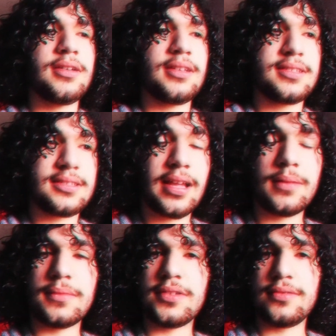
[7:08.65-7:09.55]

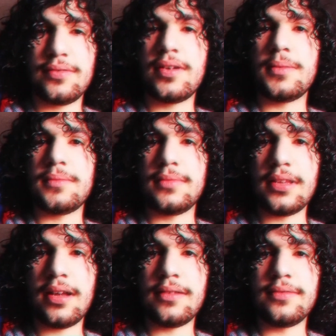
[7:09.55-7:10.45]
stemmed from
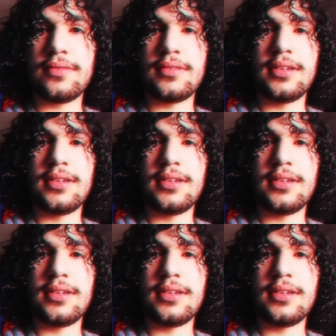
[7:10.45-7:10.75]
love.